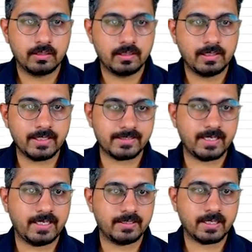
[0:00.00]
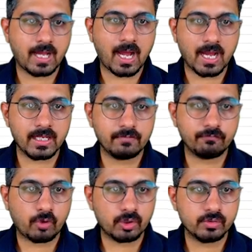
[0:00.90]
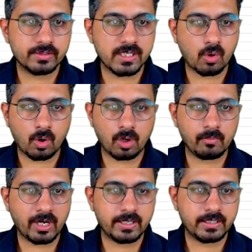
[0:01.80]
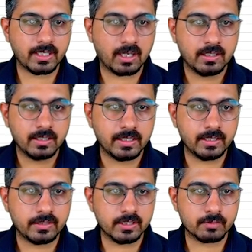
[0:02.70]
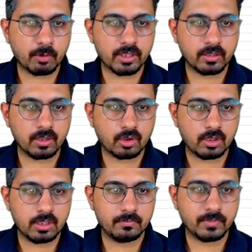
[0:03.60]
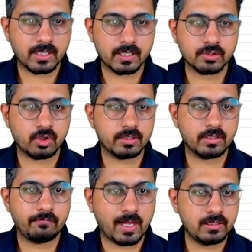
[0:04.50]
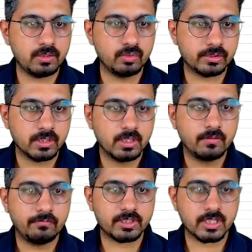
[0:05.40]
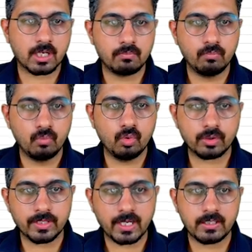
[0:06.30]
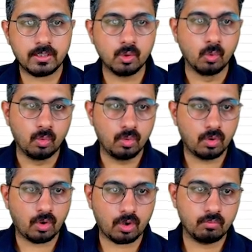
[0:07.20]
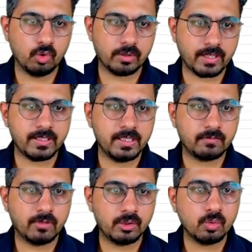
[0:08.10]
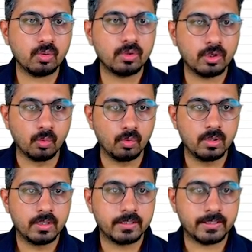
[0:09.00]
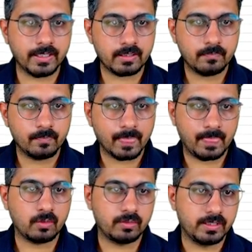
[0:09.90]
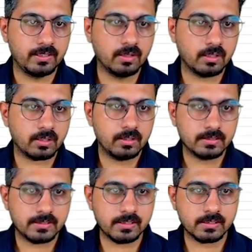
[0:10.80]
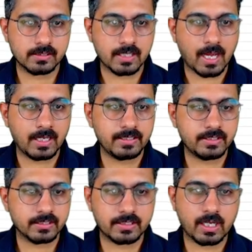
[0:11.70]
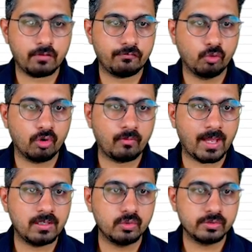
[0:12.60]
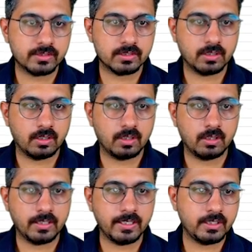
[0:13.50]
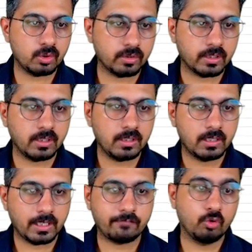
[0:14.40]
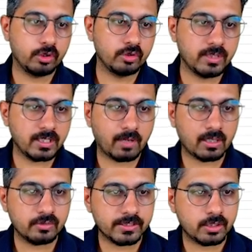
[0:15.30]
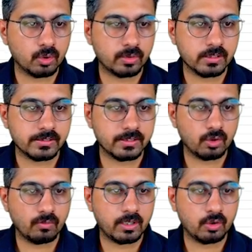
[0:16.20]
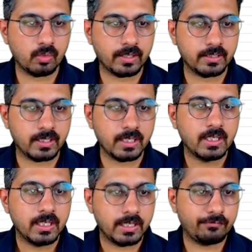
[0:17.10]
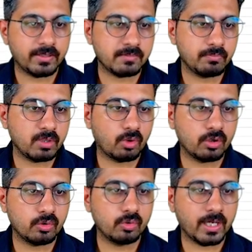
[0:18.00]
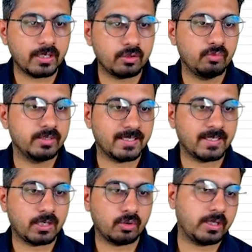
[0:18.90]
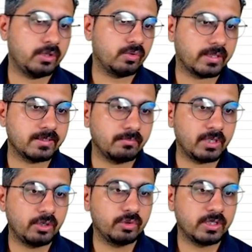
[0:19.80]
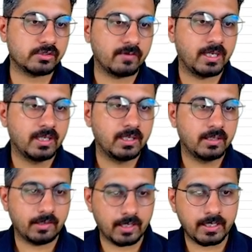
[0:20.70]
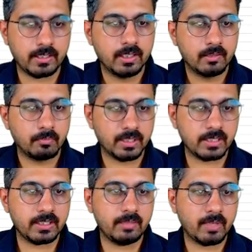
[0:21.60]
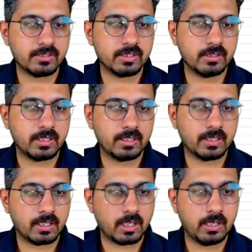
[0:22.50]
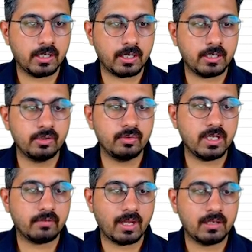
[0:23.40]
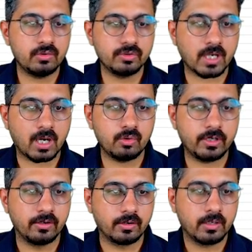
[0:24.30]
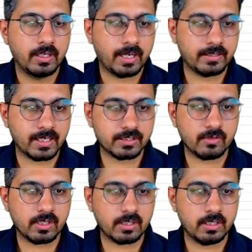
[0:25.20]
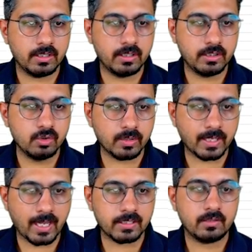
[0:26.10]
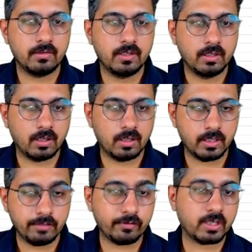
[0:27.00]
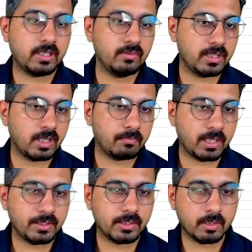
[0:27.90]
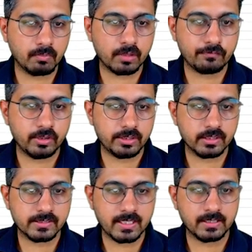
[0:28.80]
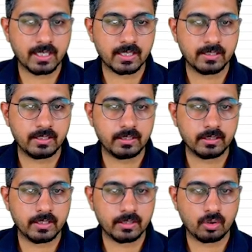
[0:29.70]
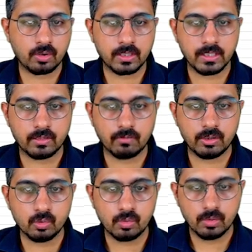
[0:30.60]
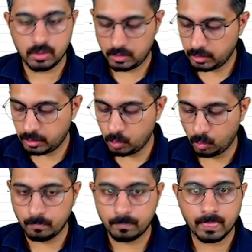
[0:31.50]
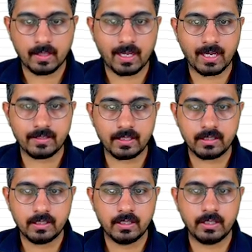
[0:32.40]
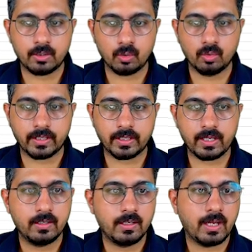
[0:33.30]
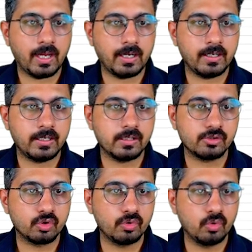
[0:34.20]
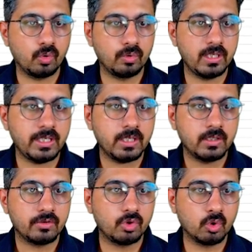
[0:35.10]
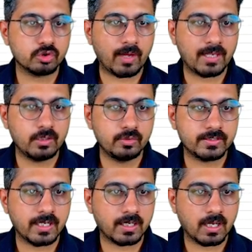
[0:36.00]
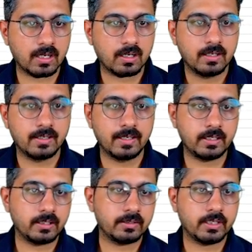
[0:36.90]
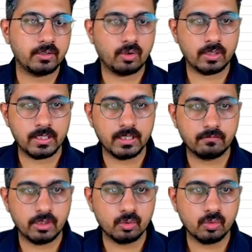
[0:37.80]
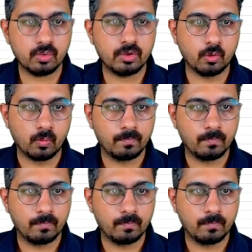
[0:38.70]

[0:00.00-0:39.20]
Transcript: Let's say that I want to see all my data in this particular column that has got the values which are more than 2 or more than equal to 2. Then now here, since I just have 4 values in total, like 4 unique values in total, 0, 1, 2 and 3. If I simply want to do that, you would say that, okay, you can simply do this way, right? But then imagine that there are 100 unique values out here, and that's where you can effectively apply the number filter, saying that greater than or equal to 2, and then hit OK, and it will show you only those values that are greater than or equal to 2.